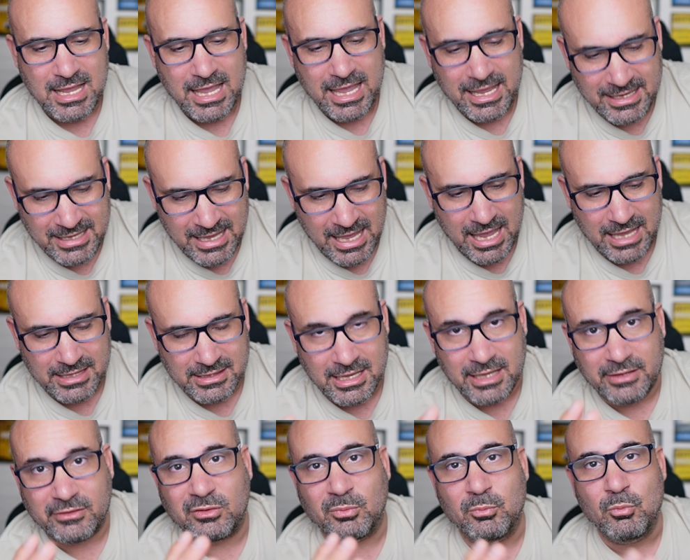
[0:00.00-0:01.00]
again,
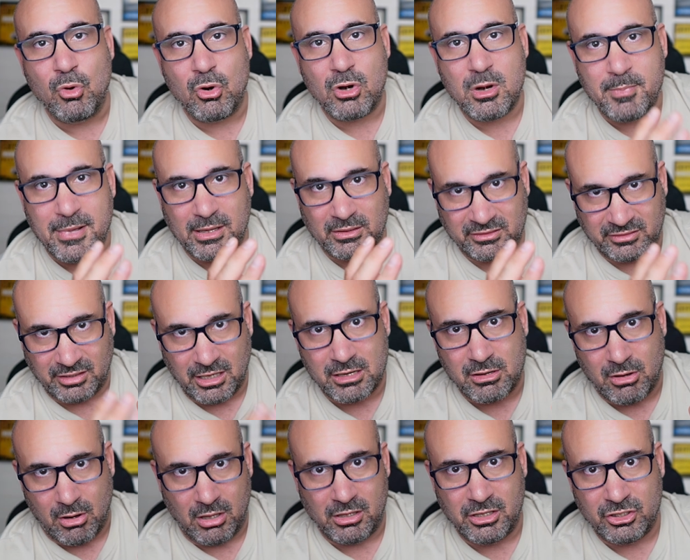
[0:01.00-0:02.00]
it's more about
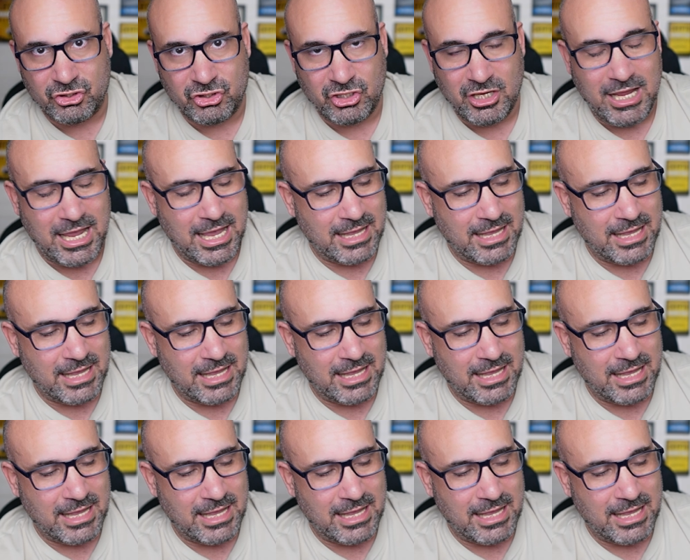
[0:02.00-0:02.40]
psychology